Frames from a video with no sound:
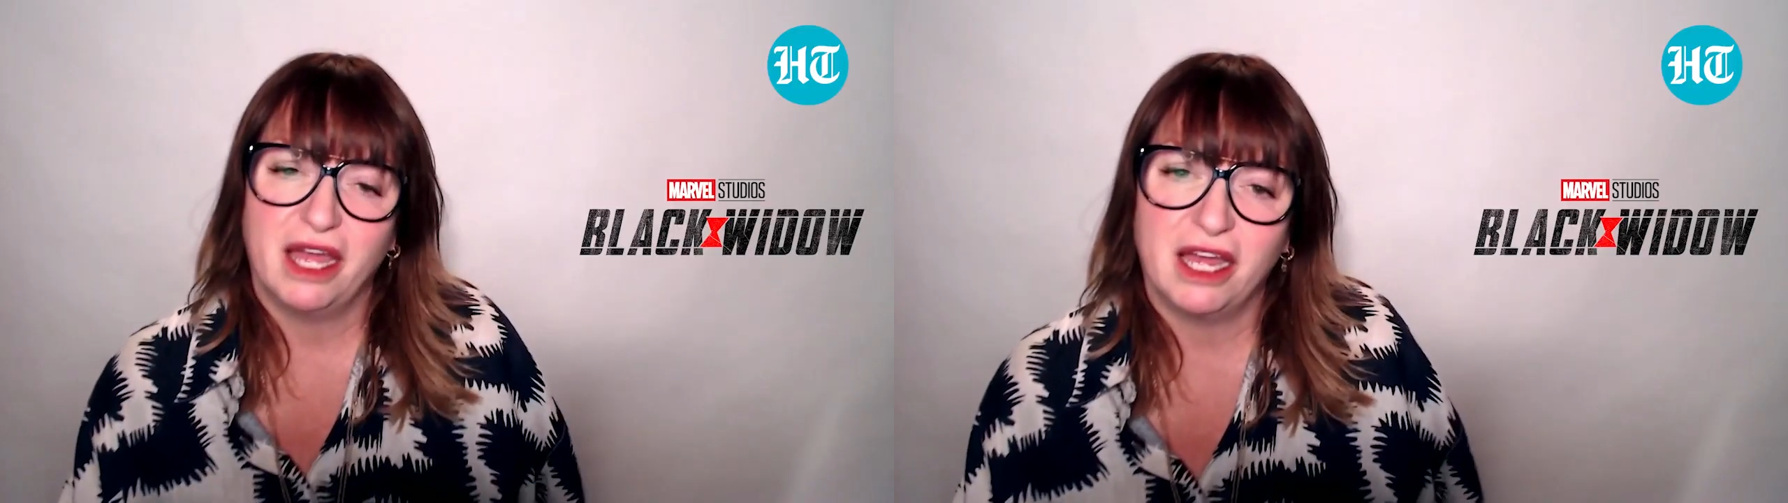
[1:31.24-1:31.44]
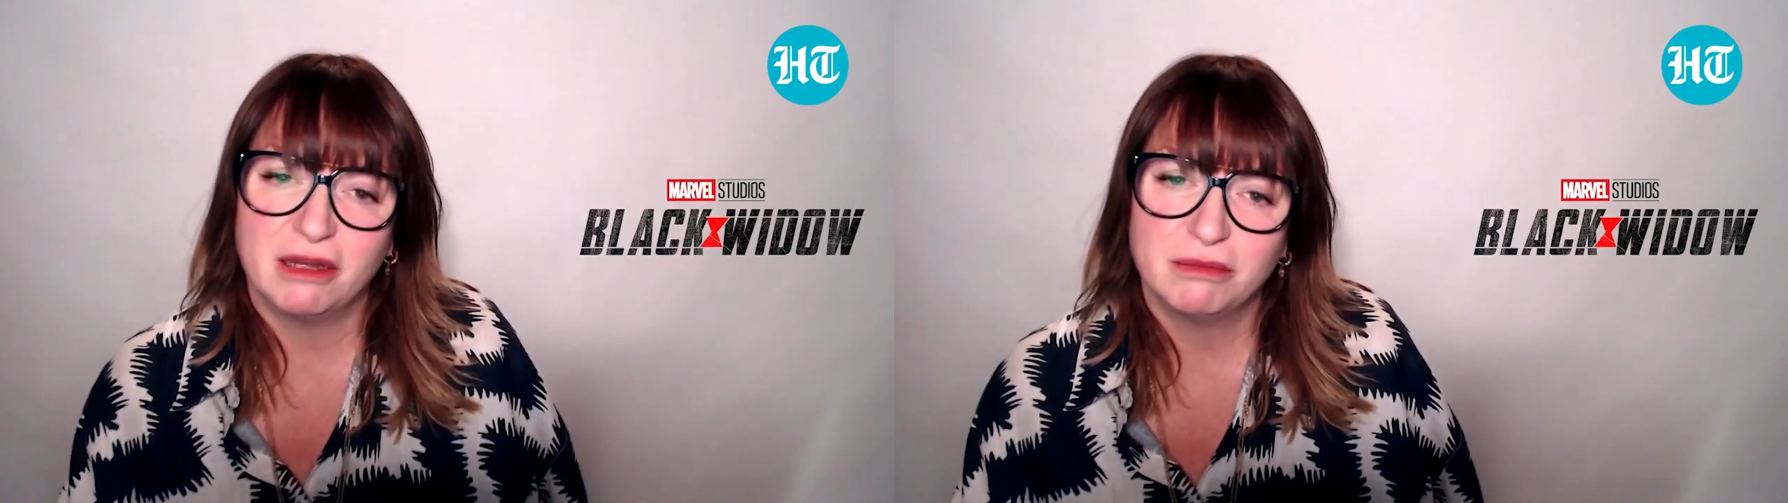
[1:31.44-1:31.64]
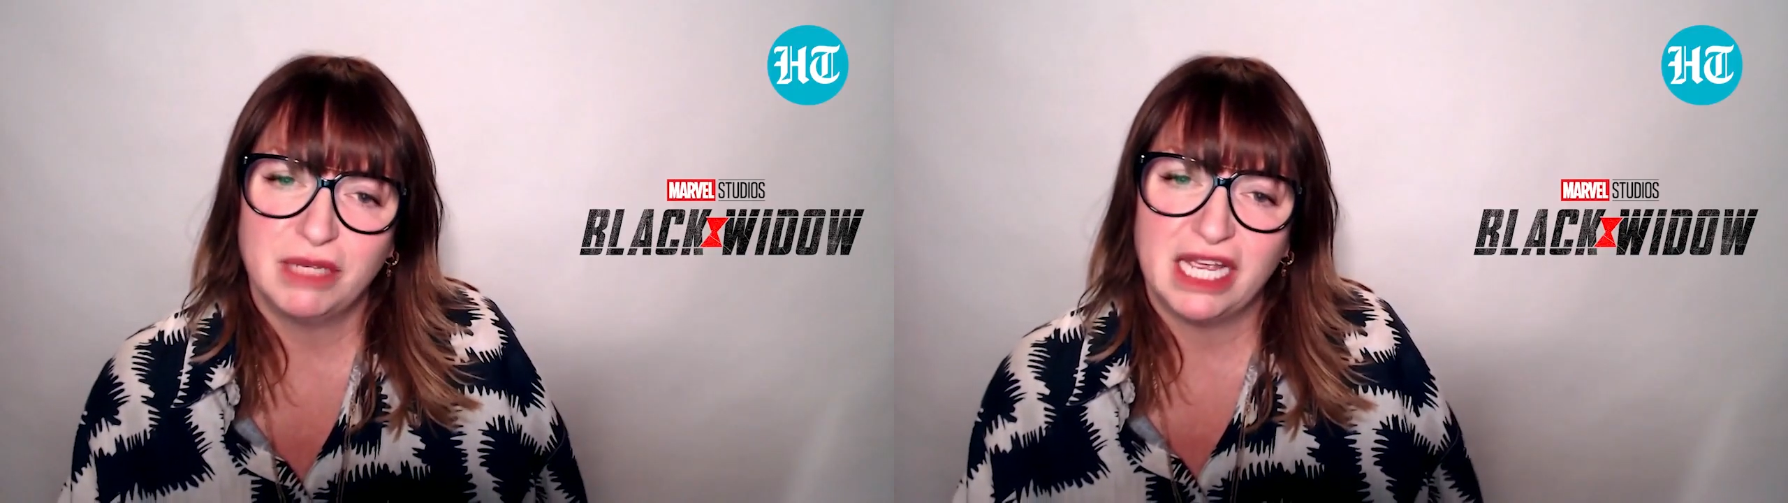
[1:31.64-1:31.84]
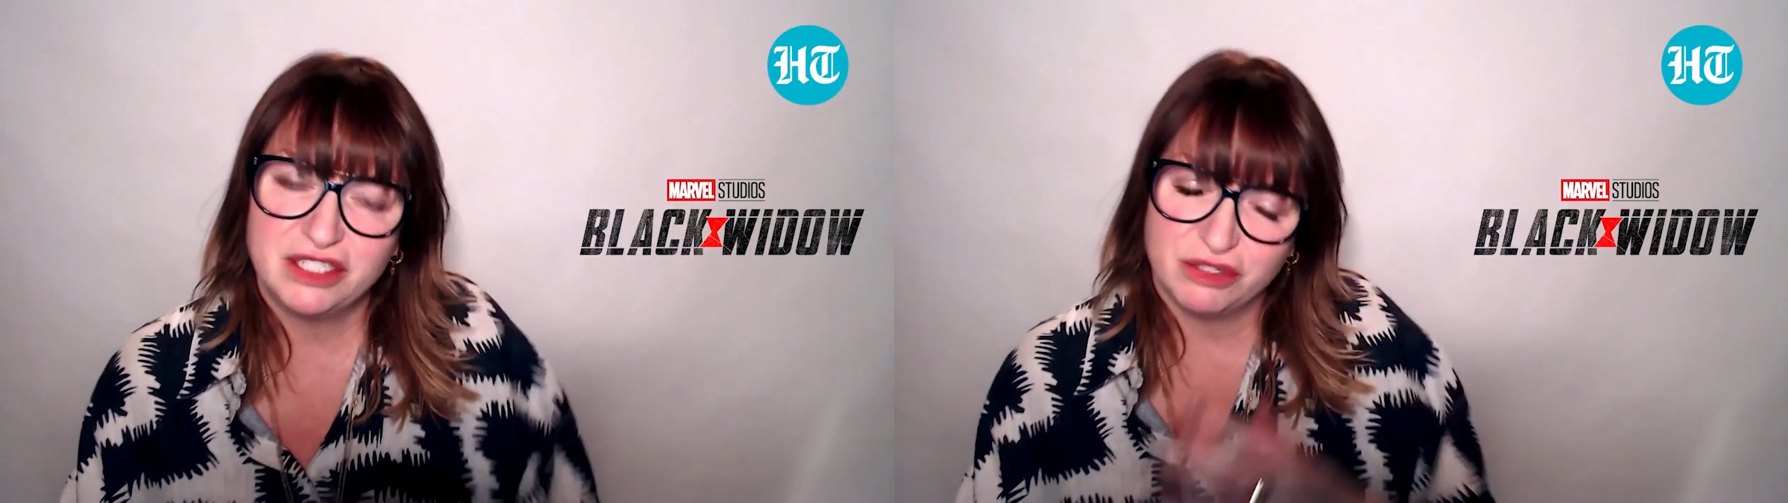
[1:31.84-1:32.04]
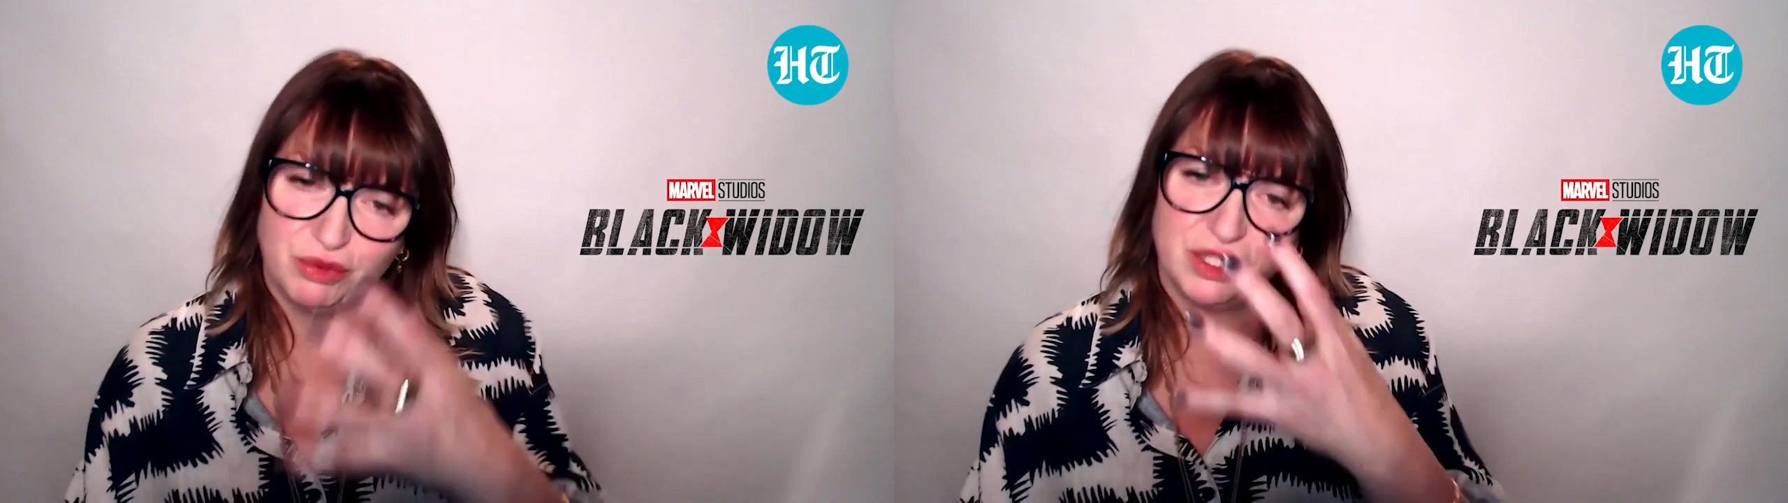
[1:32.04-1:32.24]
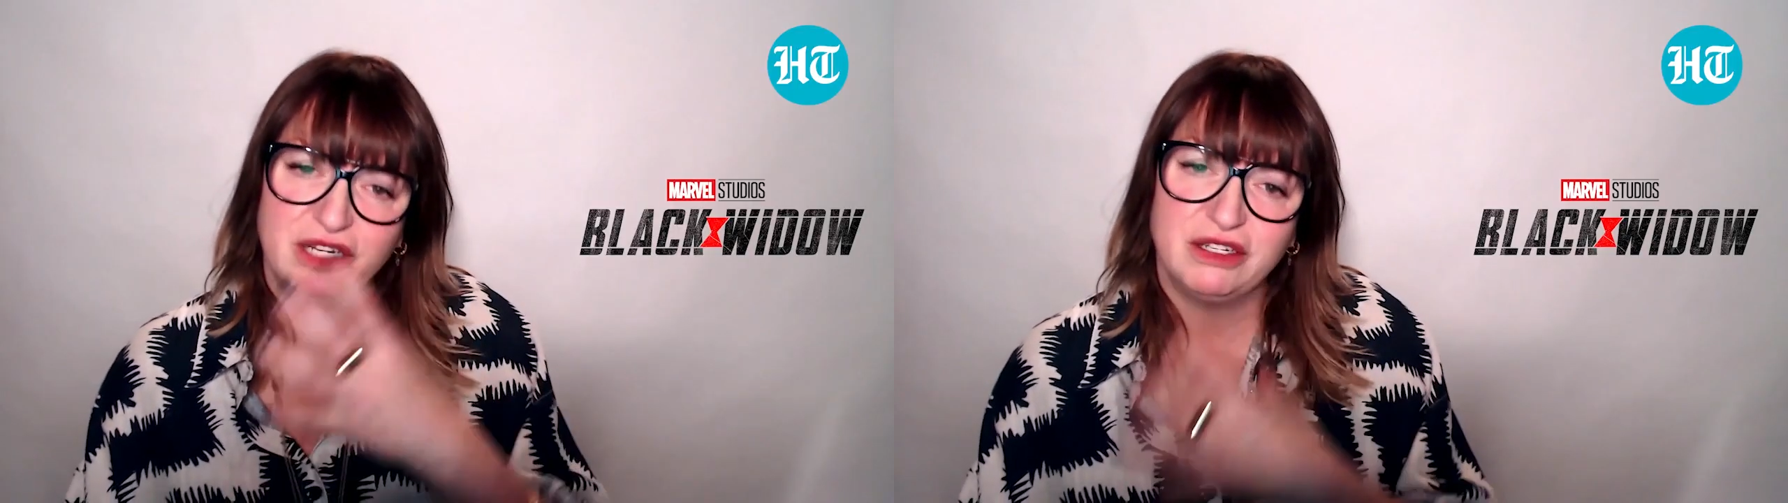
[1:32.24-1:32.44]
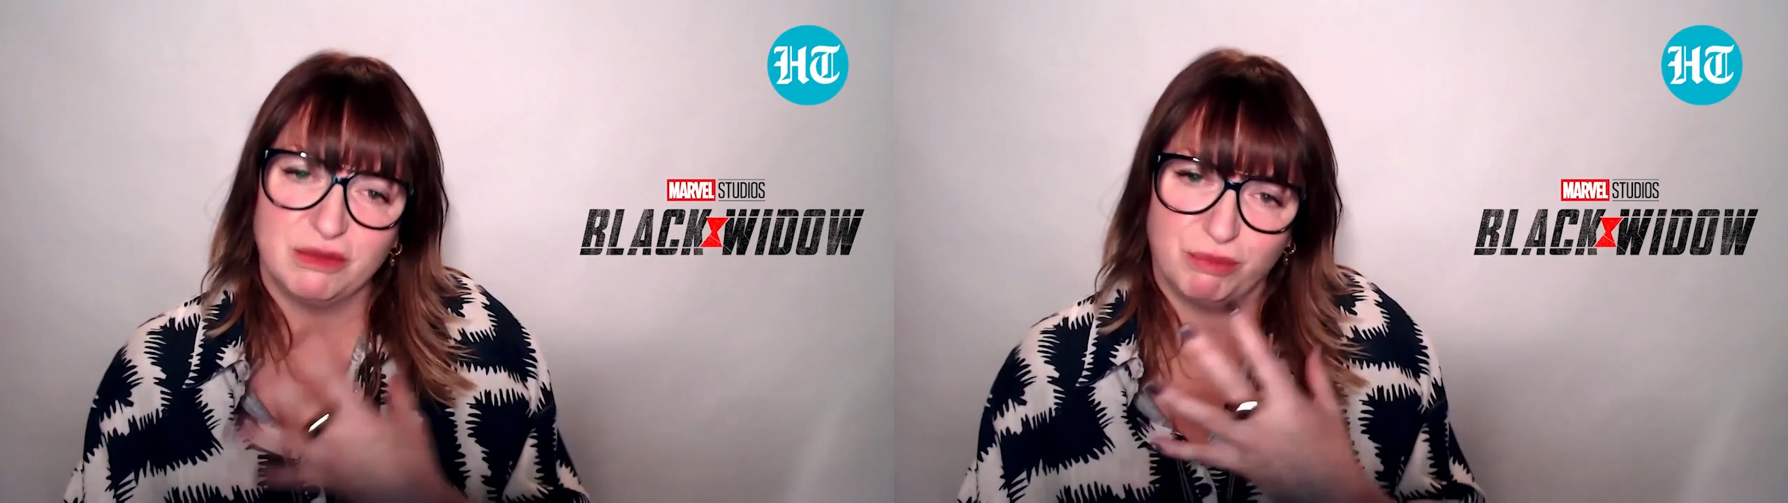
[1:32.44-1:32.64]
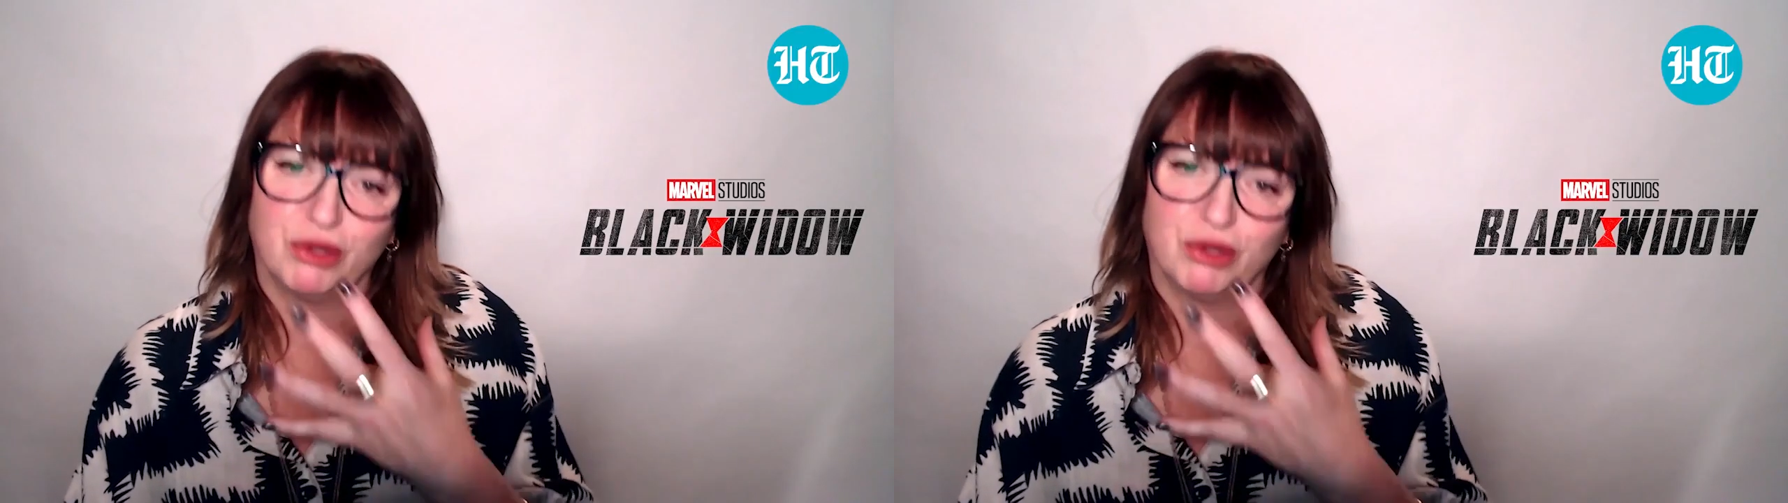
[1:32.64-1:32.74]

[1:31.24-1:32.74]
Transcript: um, and to really